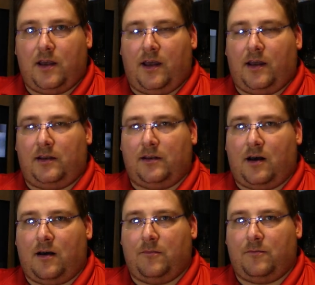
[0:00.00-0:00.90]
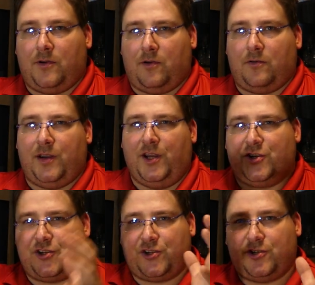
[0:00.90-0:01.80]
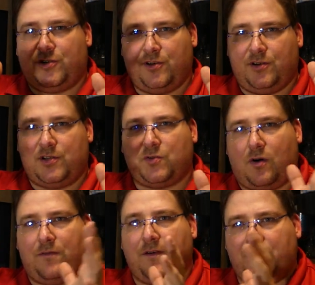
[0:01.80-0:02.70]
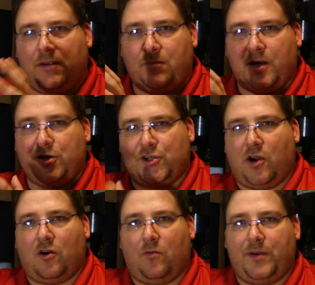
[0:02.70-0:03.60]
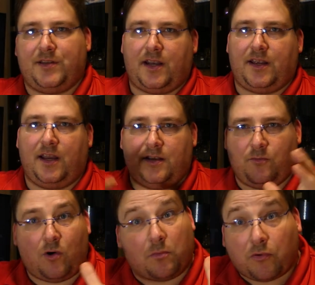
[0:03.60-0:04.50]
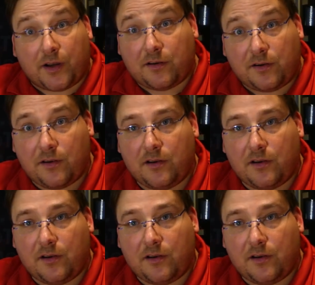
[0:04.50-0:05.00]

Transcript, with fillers: and um, you know each 12, 15 minute chunk will be dedicated to one print.